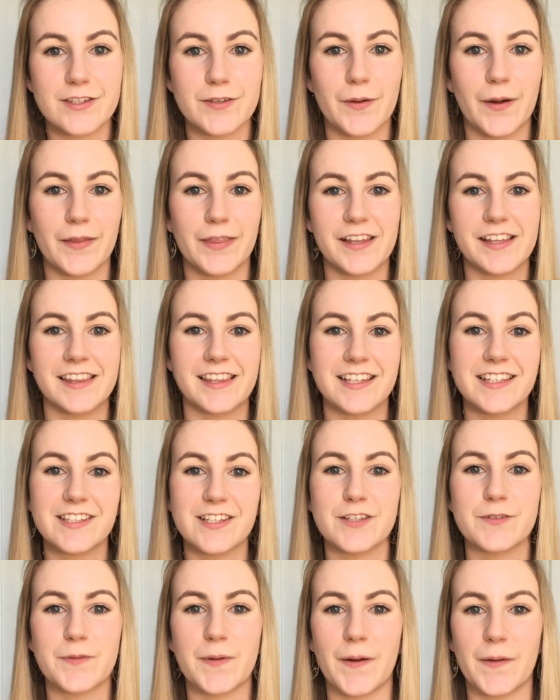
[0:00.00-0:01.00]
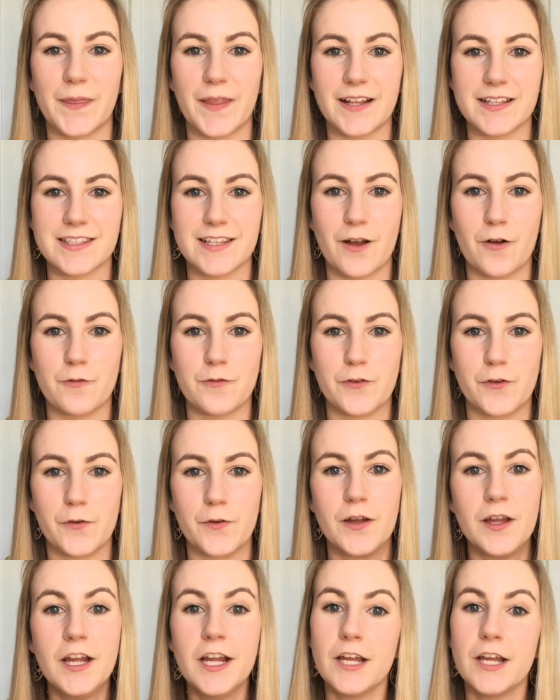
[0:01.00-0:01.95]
so I think this is where that's helpful.